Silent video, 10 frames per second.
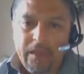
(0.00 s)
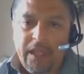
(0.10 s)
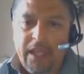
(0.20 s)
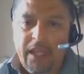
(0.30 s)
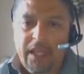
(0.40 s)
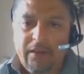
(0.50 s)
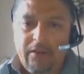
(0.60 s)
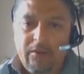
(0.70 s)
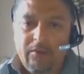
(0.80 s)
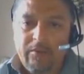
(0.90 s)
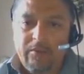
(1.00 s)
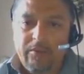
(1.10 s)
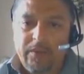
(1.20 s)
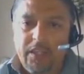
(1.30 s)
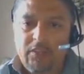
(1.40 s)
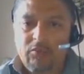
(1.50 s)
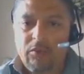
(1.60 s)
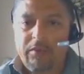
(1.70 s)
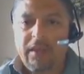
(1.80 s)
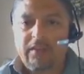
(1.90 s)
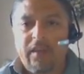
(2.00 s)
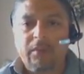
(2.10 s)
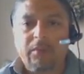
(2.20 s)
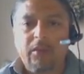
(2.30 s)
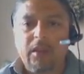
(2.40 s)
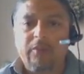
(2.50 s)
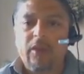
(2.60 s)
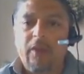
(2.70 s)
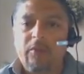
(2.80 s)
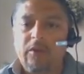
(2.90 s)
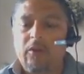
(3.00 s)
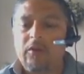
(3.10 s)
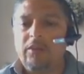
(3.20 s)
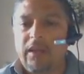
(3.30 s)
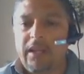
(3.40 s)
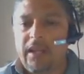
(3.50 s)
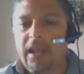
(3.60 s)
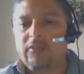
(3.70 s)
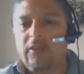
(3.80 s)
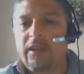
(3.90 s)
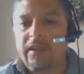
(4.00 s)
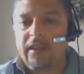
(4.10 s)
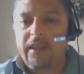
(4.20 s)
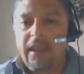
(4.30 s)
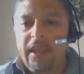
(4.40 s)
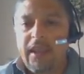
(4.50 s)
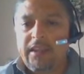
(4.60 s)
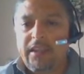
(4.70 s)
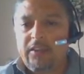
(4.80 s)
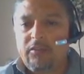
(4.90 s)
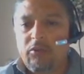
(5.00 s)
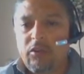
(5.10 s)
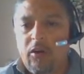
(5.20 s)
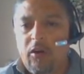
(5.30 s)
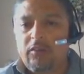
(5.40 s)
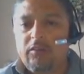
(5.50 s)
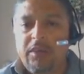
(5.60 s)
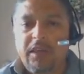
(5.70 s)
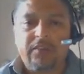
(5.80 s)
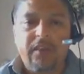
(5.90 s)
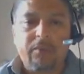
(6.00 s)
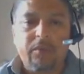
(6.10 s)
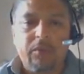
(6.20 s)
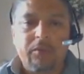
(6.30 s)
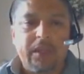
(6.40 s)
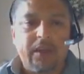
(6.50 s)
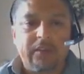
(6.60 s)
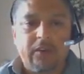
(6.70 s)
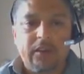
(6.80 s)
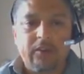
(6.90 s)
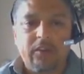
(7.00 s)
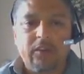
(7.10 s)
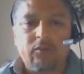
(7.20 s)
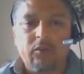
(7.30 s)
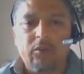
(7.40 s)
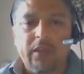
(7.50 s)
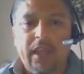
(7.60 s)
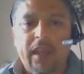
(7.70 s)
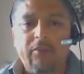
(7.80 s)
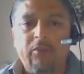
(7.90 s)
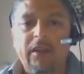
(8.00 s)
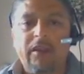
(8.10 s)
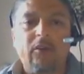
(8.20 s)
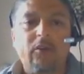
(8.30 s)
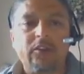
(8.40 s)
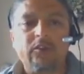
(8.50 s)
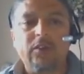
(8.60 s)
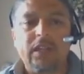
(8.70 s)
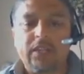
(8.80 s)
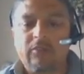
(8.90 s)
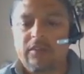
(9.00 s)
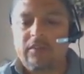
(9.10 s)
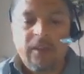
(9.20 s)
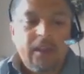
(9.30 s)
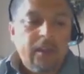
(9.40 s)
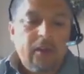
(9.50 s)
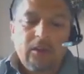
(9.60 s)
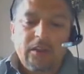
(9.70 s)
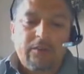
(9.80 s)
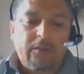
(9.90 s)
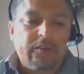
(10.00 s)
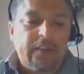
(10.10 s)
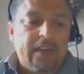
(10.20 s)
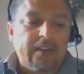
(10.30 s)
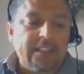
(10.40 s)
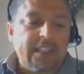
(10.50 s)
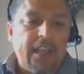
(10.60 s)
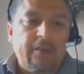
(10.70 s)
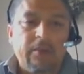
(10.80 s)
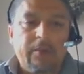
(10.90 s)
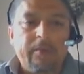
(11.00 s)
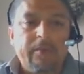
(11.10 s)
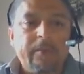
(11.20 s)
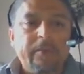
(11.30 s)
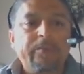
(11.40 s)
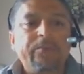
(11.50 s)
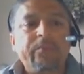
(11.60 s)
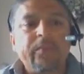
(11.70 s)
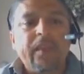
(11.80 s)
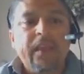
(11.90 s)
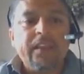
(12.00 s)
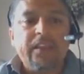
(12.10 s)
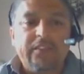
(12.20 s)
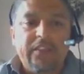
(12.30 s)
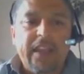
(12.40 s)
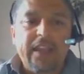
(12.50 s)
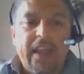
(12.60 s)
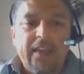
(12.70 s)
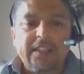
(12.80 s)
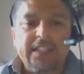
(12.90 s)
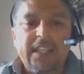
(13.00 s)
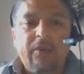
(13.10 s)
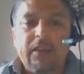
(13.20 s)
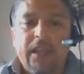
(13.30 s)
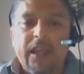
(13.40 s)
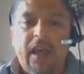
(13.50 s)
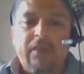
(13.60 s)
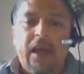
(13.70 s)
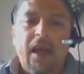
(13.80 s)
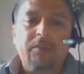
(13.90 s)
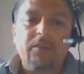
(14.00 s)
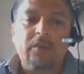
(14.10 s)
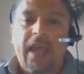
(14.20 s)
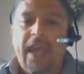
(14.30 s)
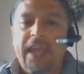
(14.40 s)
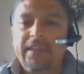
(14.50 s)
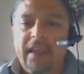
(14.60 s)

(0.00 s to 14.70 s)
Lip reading: and this will be acceptable if we have only one electron, and this will also be acceptable because according to this rule we can have 1 or 2 electrons on the first energy level. The second energy level can have up to 8